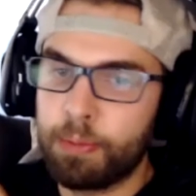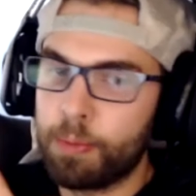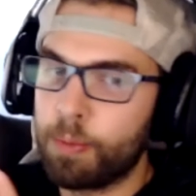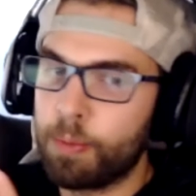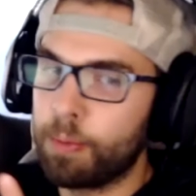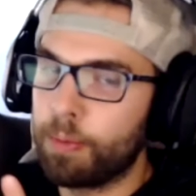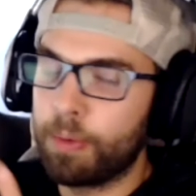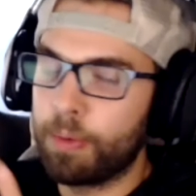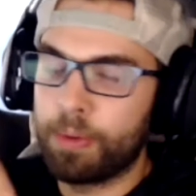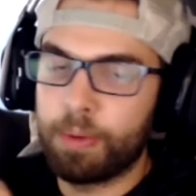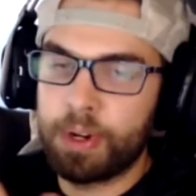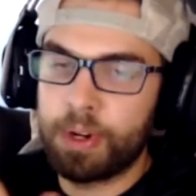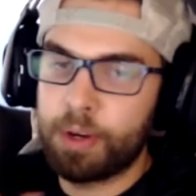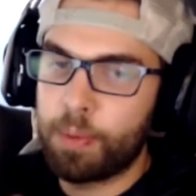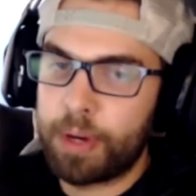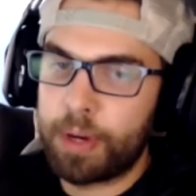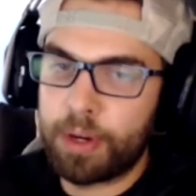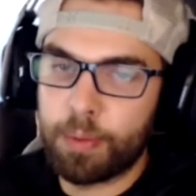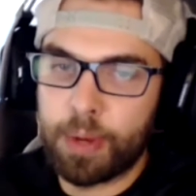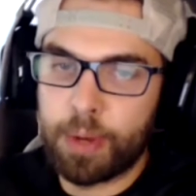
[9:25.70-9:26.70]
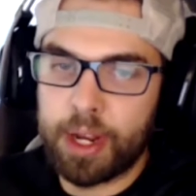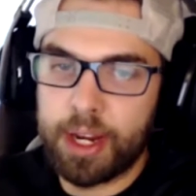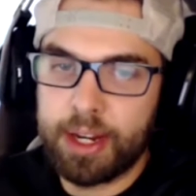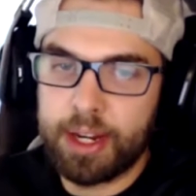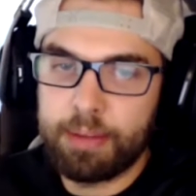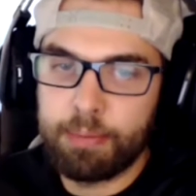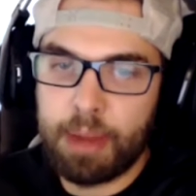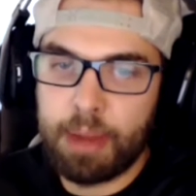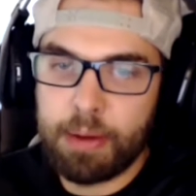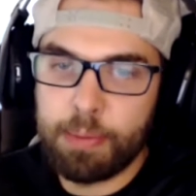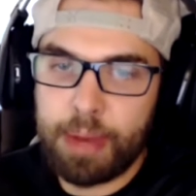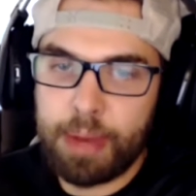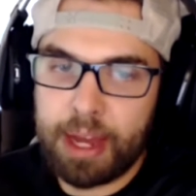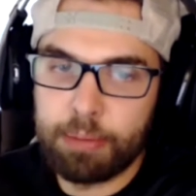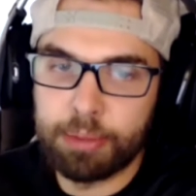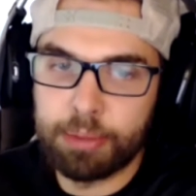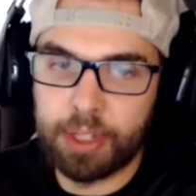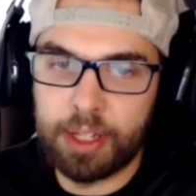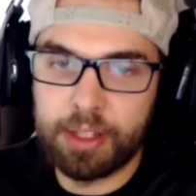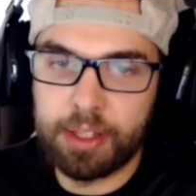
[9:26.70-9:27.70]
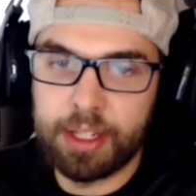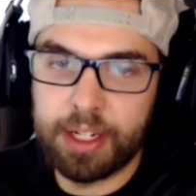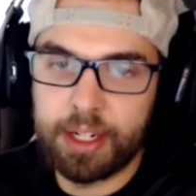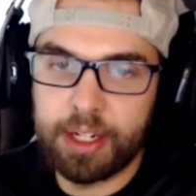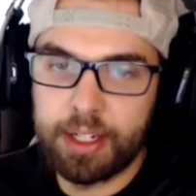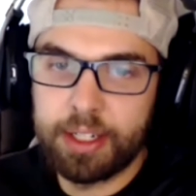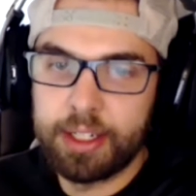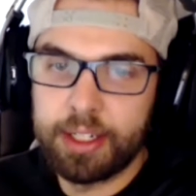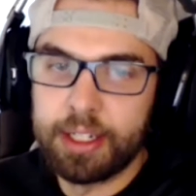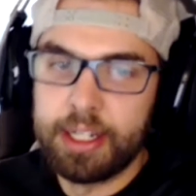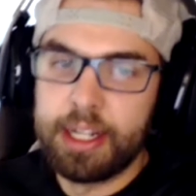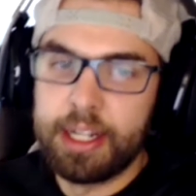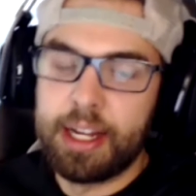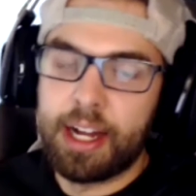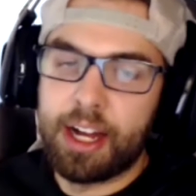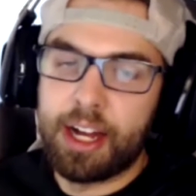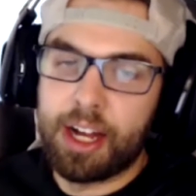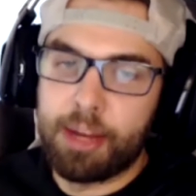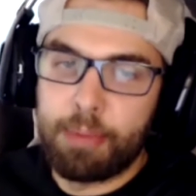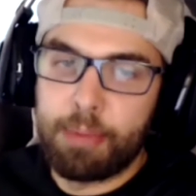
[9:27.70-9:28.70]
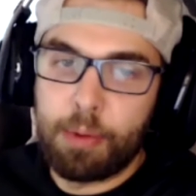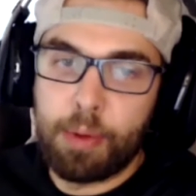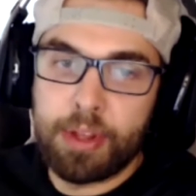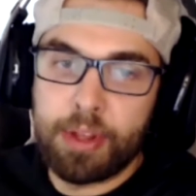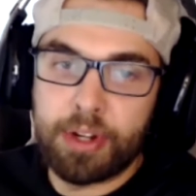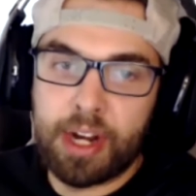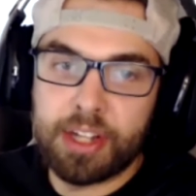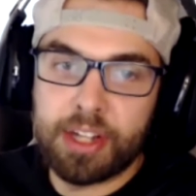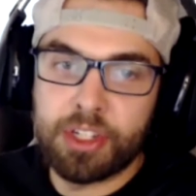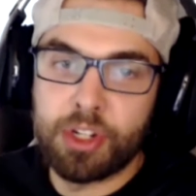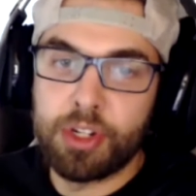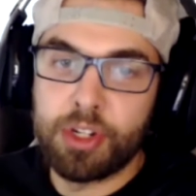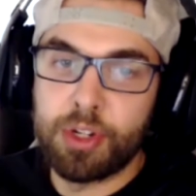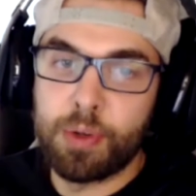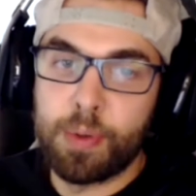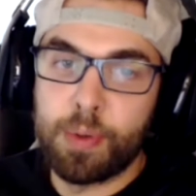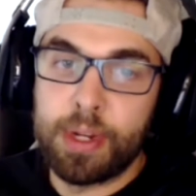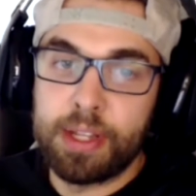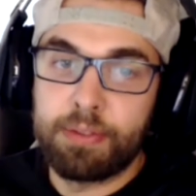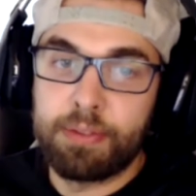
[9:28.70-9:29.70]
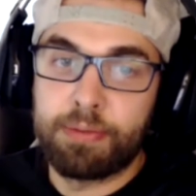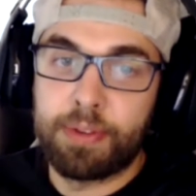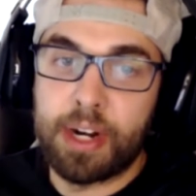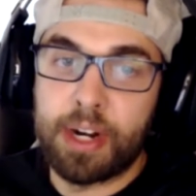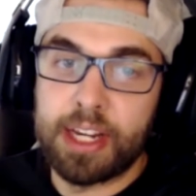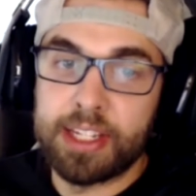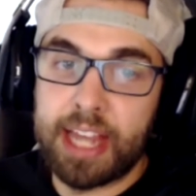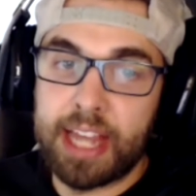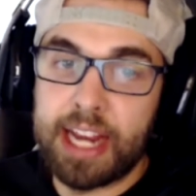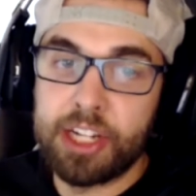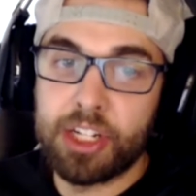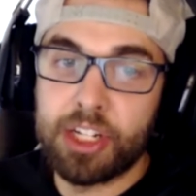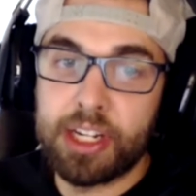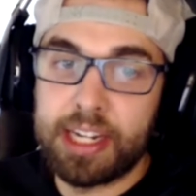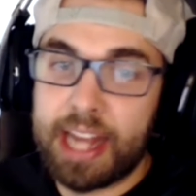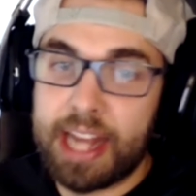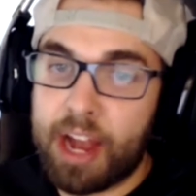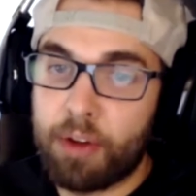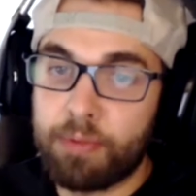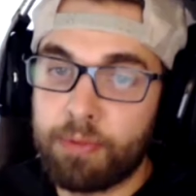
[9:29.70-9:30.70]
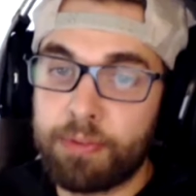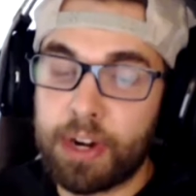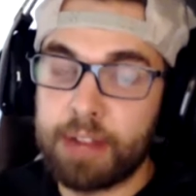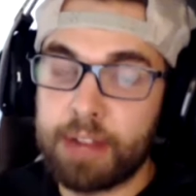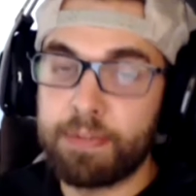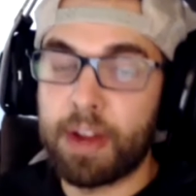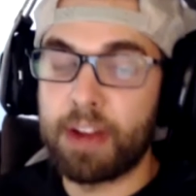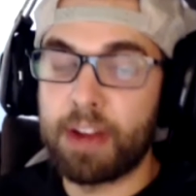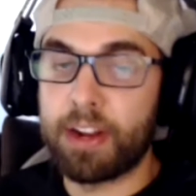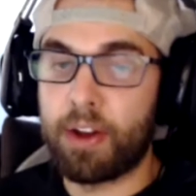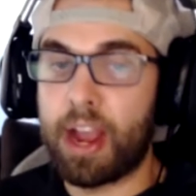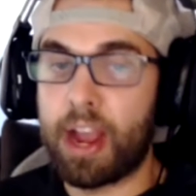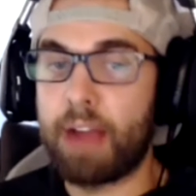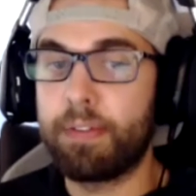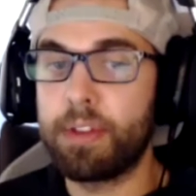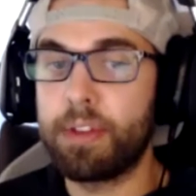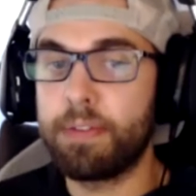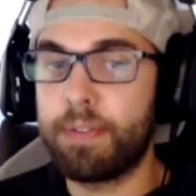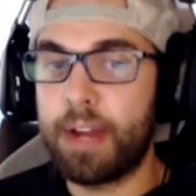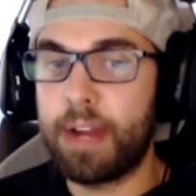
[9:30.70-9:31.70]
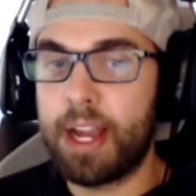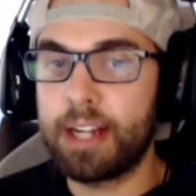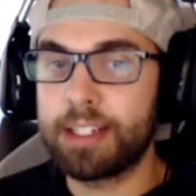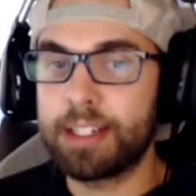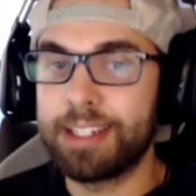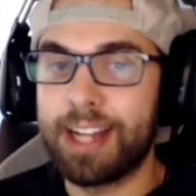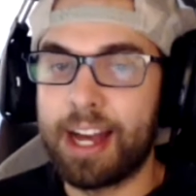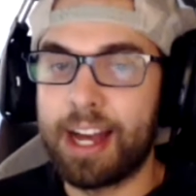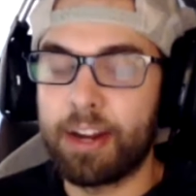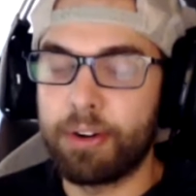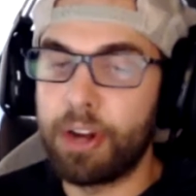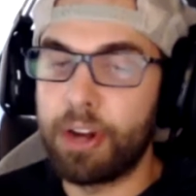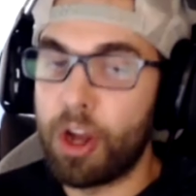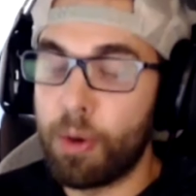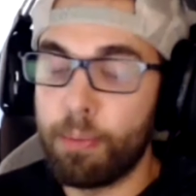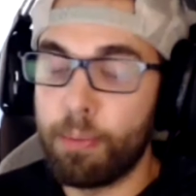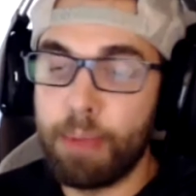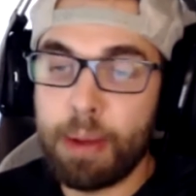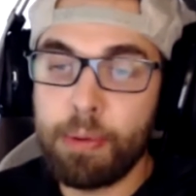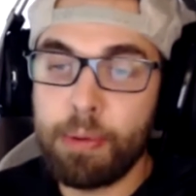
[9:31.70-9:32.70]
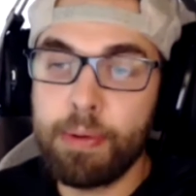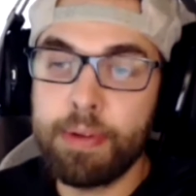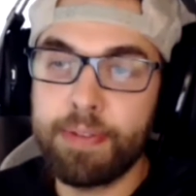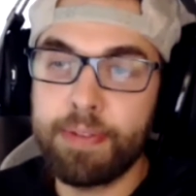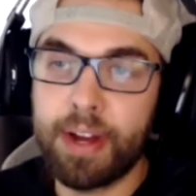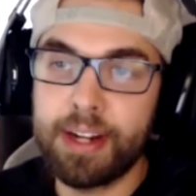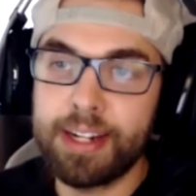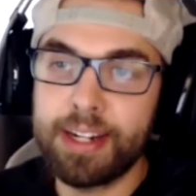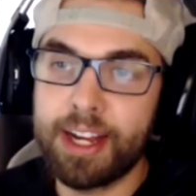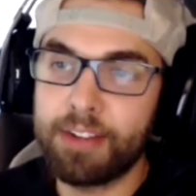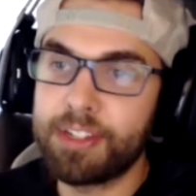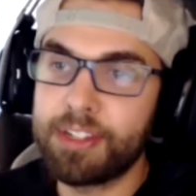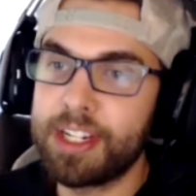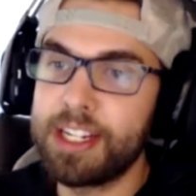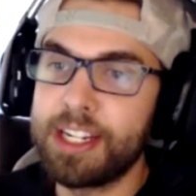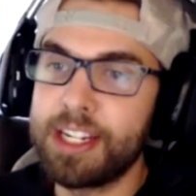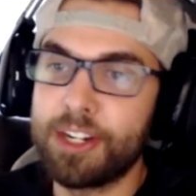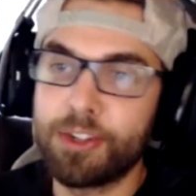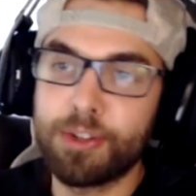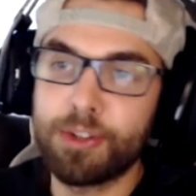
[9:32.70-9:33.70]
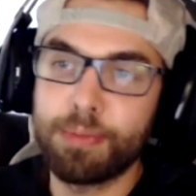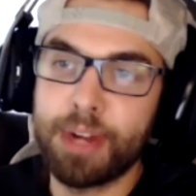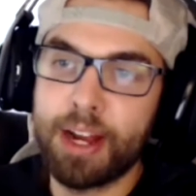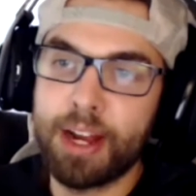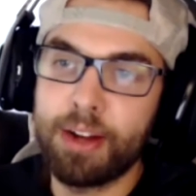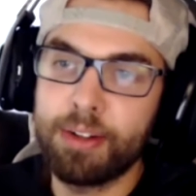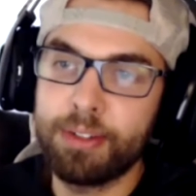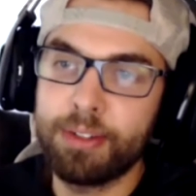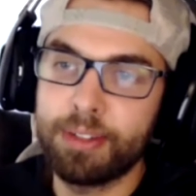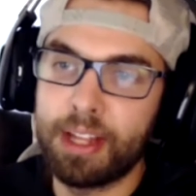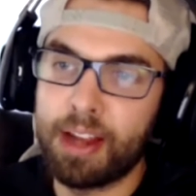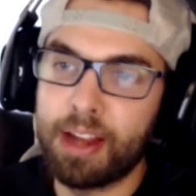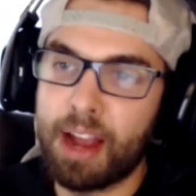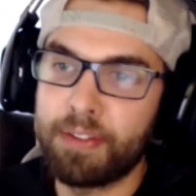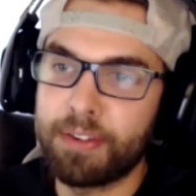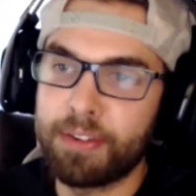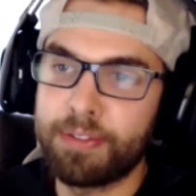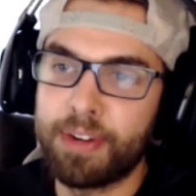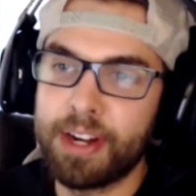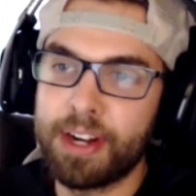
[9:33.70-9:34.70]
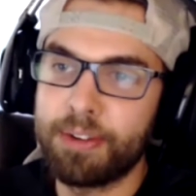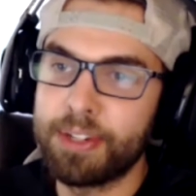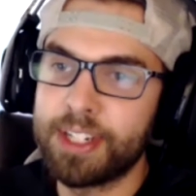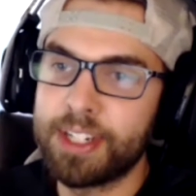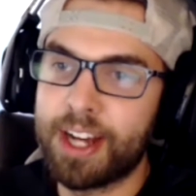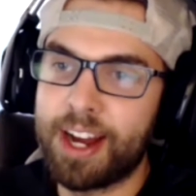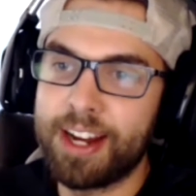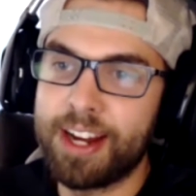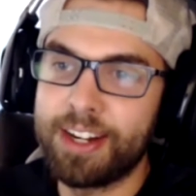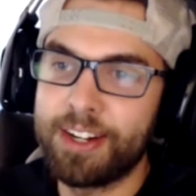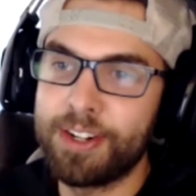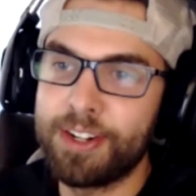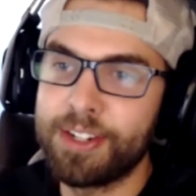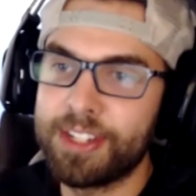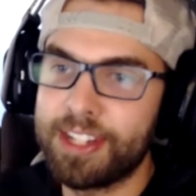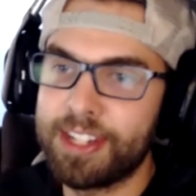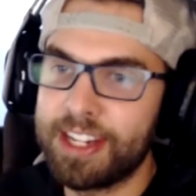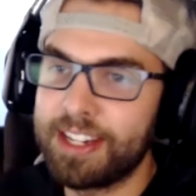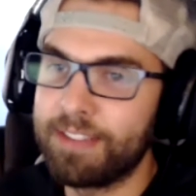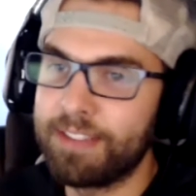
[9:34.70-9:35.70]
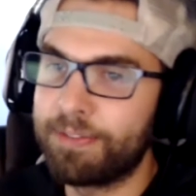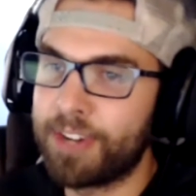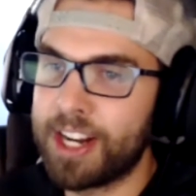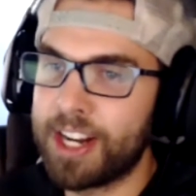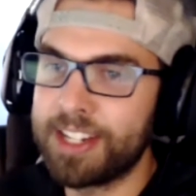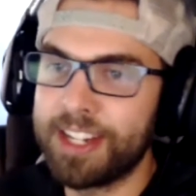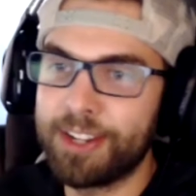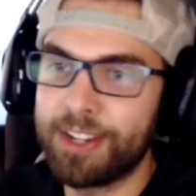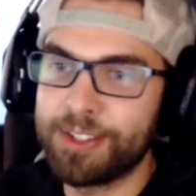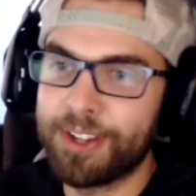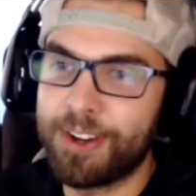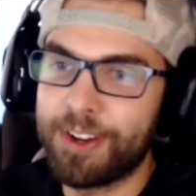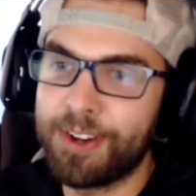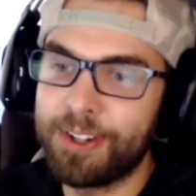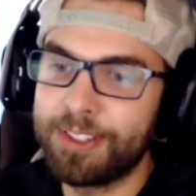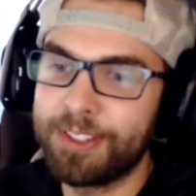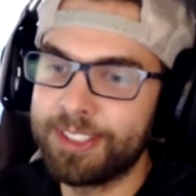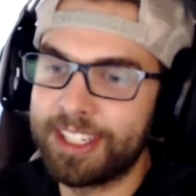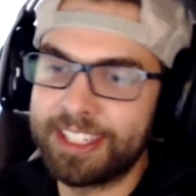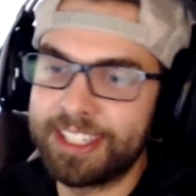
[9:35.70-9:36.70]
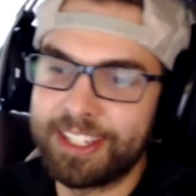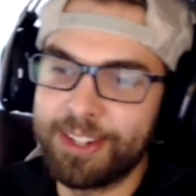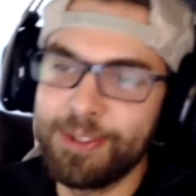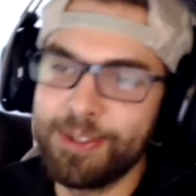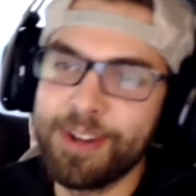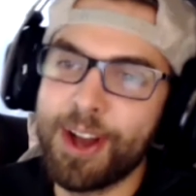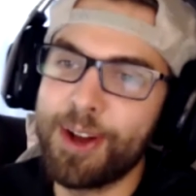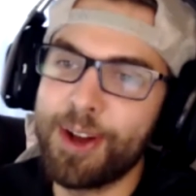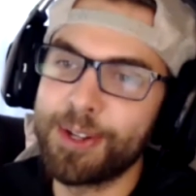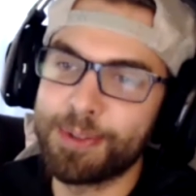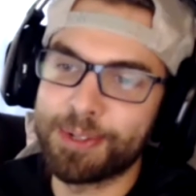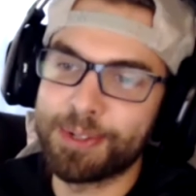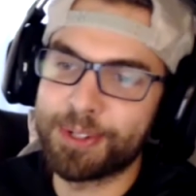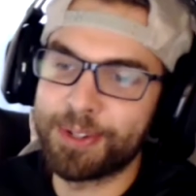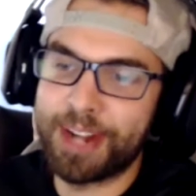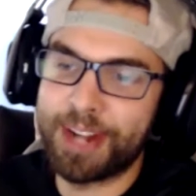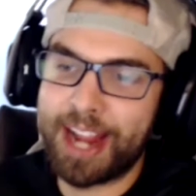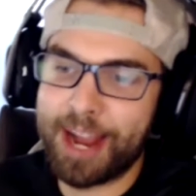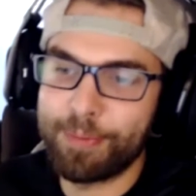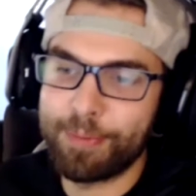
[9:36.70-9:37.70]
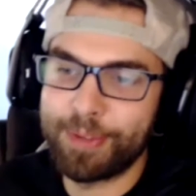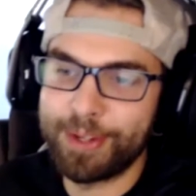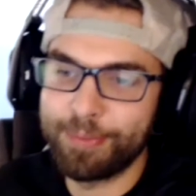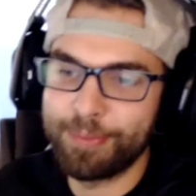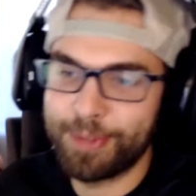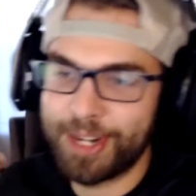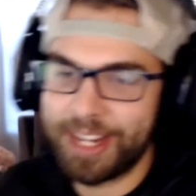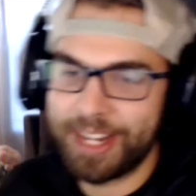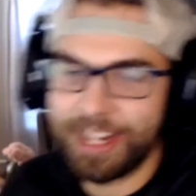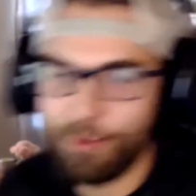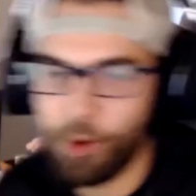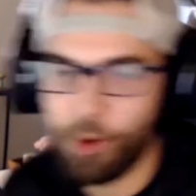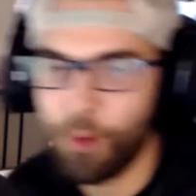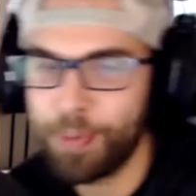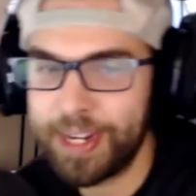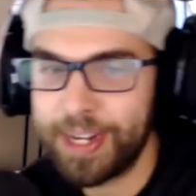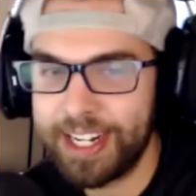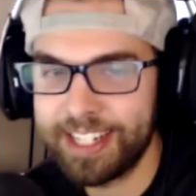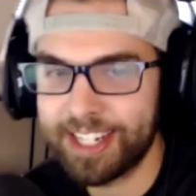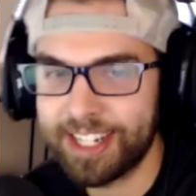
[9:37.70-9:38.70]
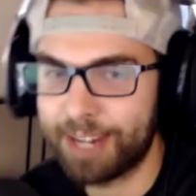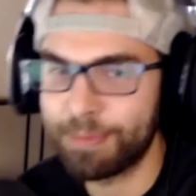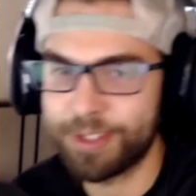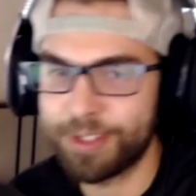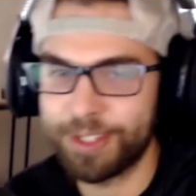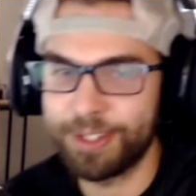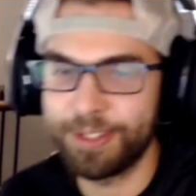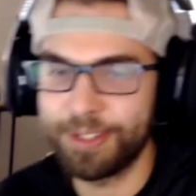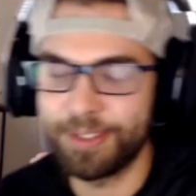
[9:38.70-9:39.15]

way, maybe bad blood there. And whether it has to do with Freddie's agent and now Freddie find out after the fact, I don't know. Maybe we find out 10 years from now, like after Freddie retires and Freddie tells all, like who knows what's going to happen, but it won't be anytime soon.